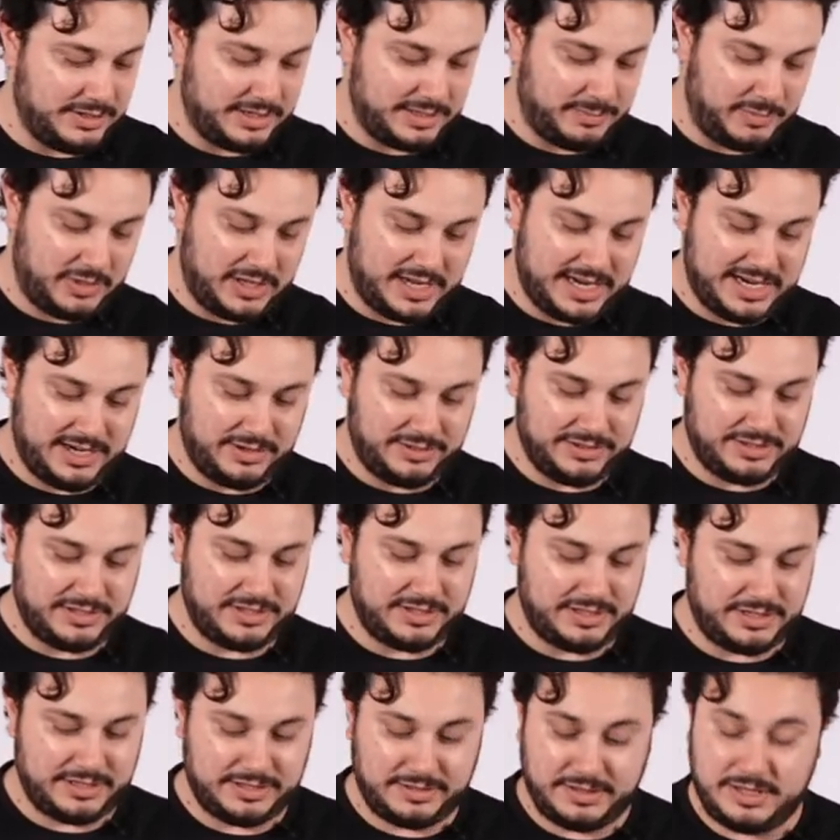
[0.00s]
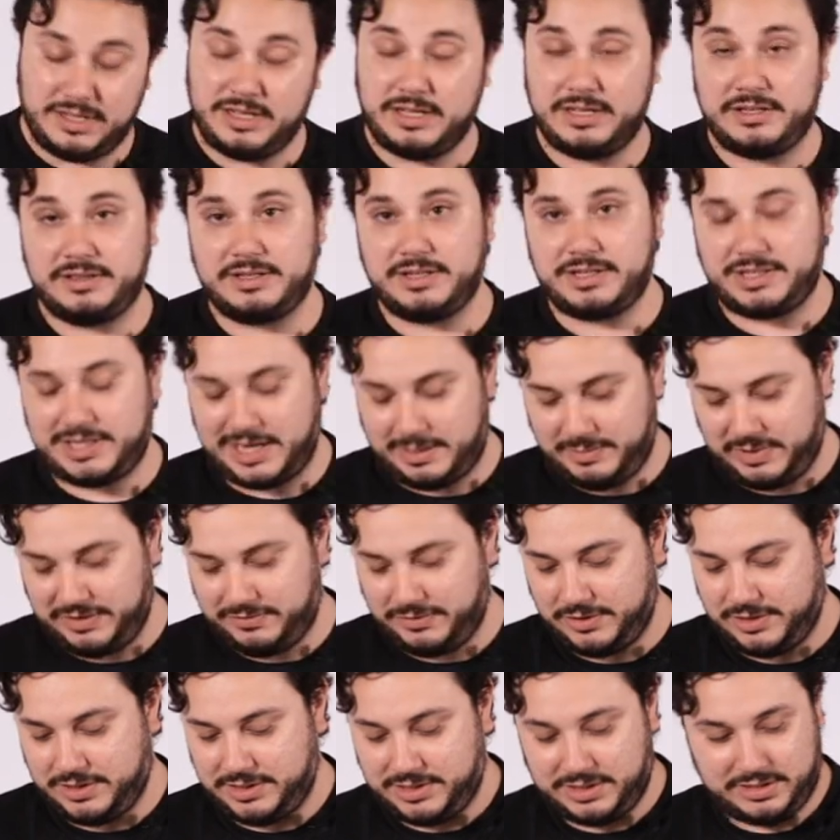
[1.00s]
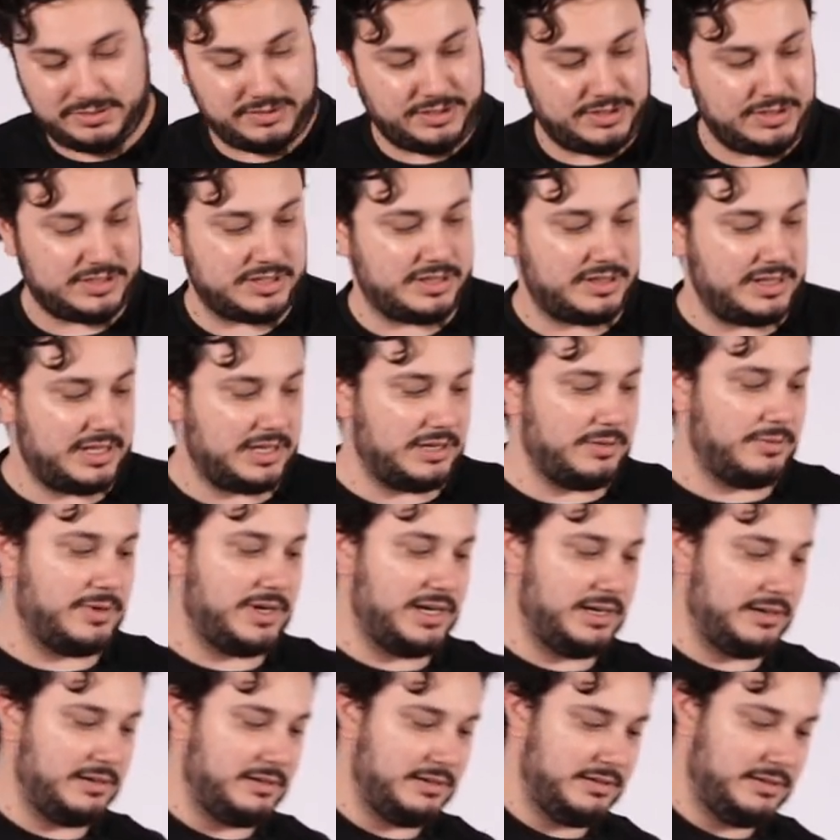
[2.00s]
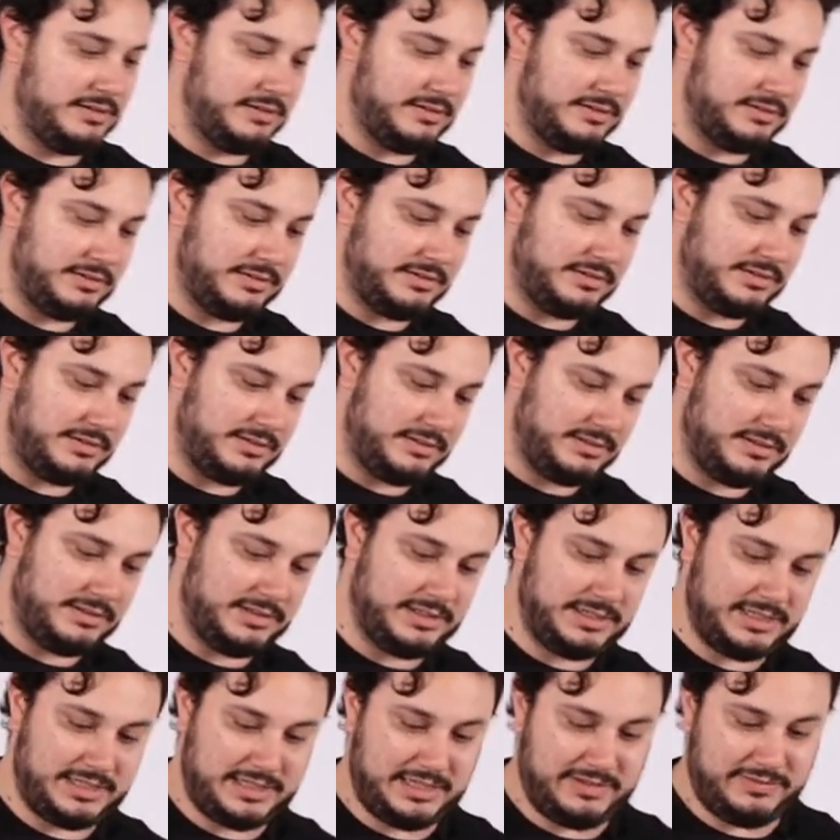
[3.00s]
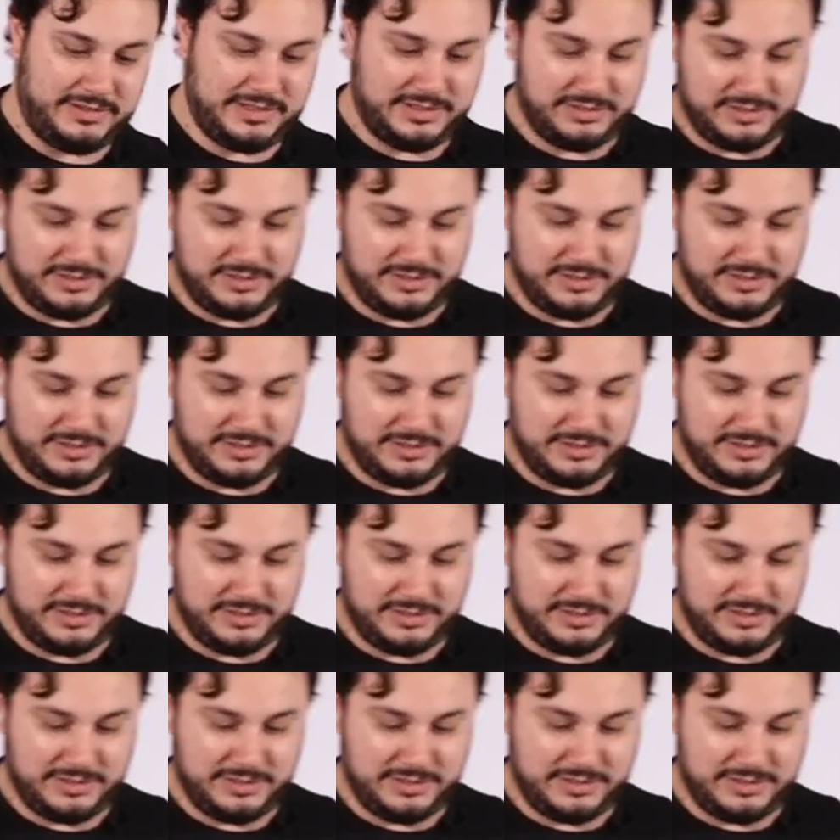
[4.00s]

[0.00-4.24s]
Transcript: You could apply it onto the, the chamois first, use the thicker one. Just give a